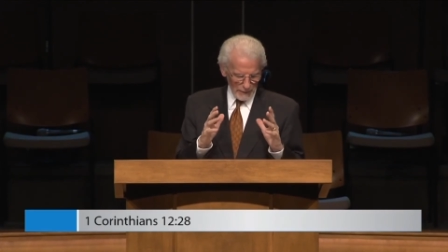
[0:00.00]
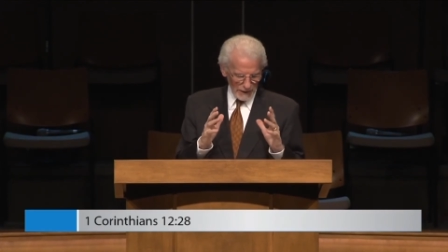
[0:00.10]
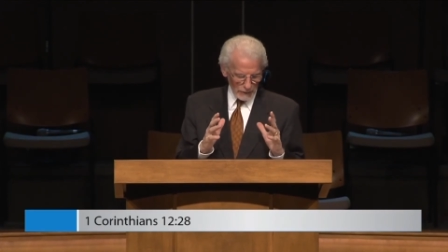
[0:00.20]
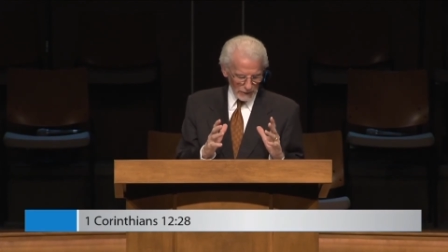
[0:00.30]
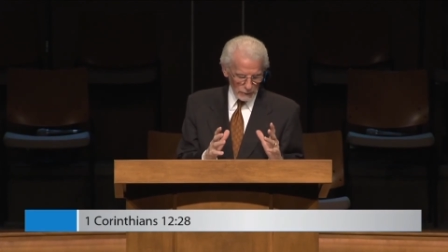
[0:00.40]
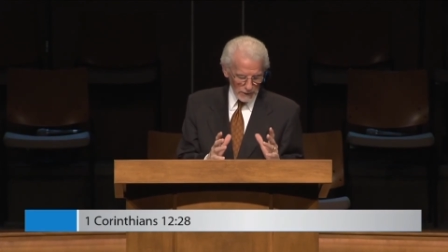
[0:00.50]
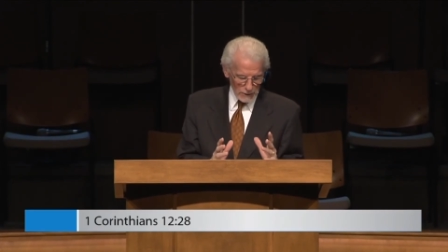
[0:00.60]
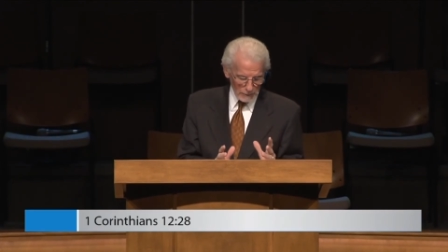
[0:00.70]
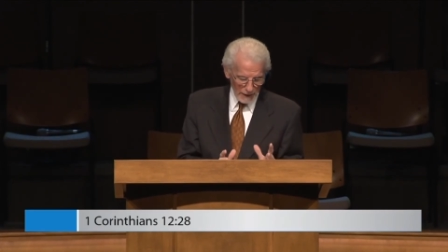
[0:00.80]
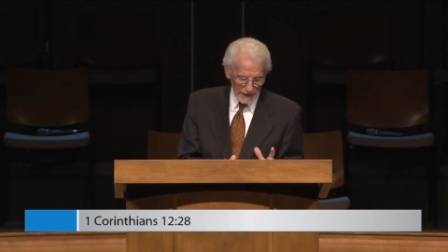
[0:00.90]
Am I going to
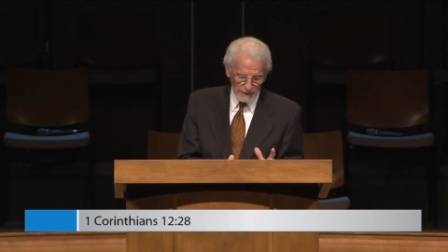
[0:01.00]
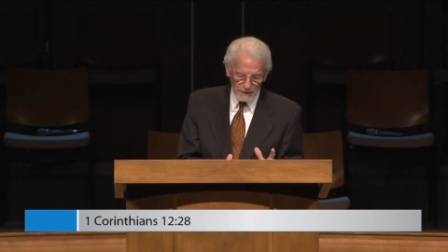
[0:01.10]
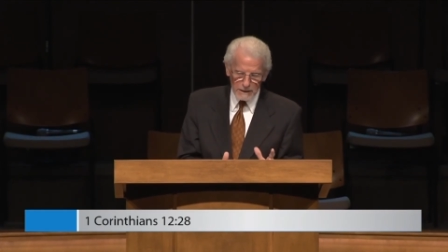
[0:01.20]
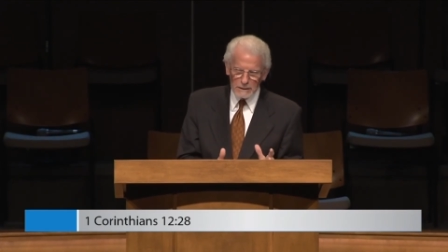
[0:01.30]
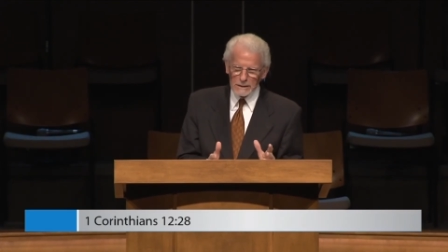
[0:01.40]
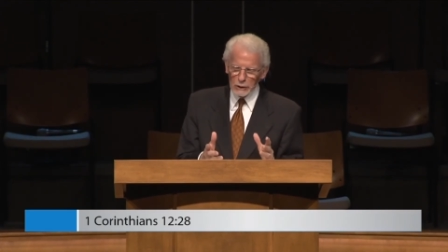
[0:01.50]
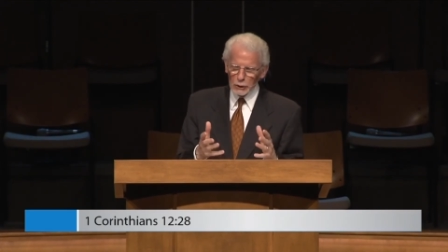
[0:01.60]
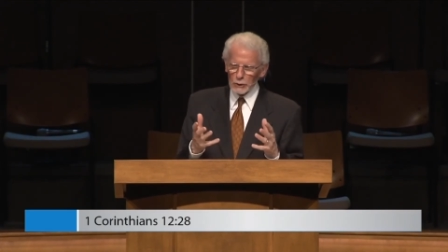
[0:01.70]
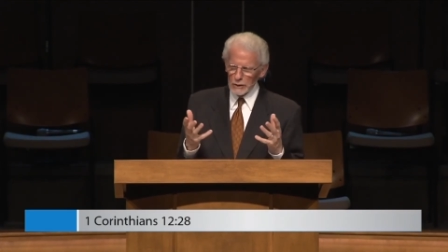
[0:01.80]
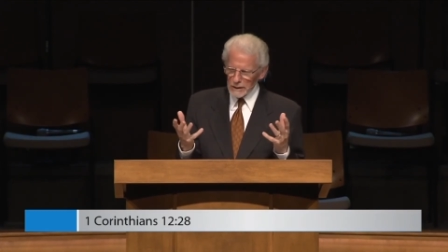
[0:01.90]
explain it
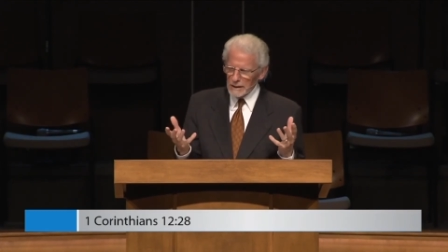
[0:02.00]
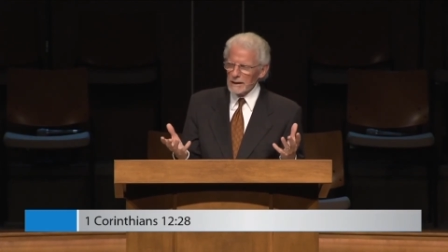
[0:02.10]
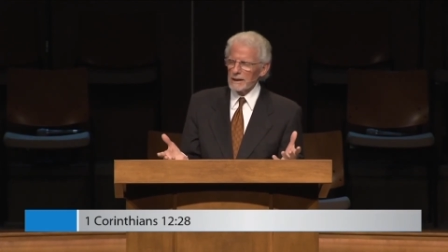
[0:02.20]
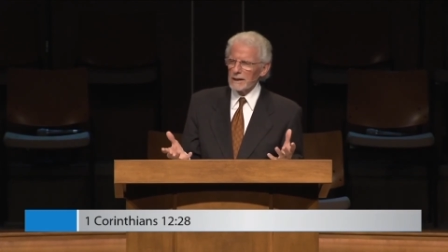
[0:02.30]
clearly?